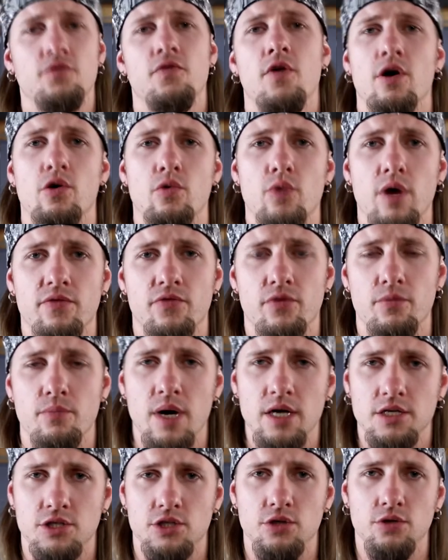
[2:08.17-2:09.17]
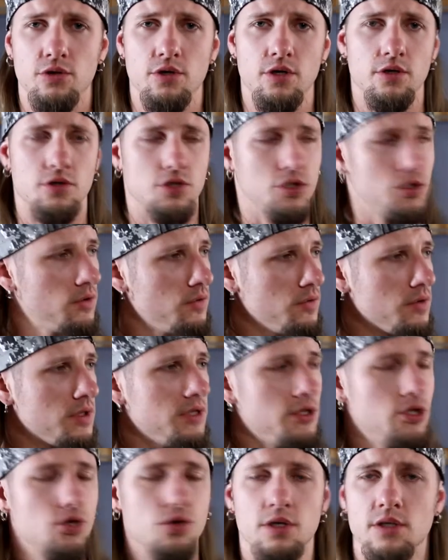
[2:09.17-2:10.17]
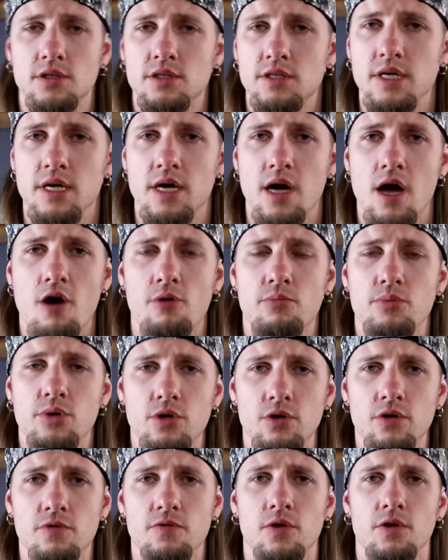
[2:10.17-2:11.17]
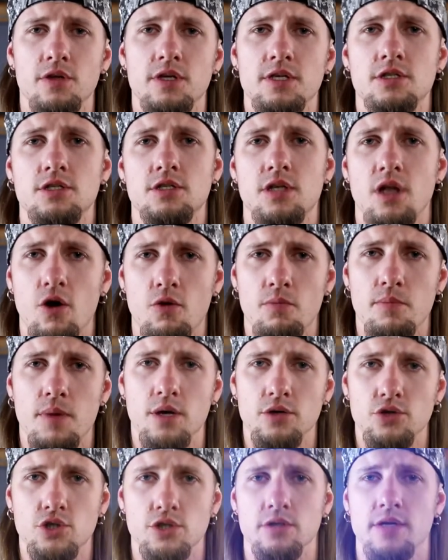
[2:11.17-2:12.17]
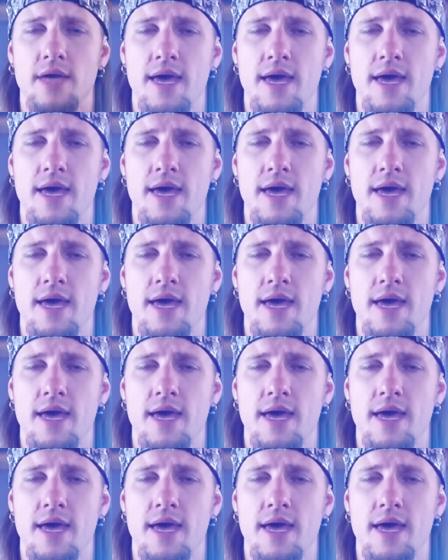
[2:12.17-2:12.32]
far away from my studio so that you could see how beautiful this slow motion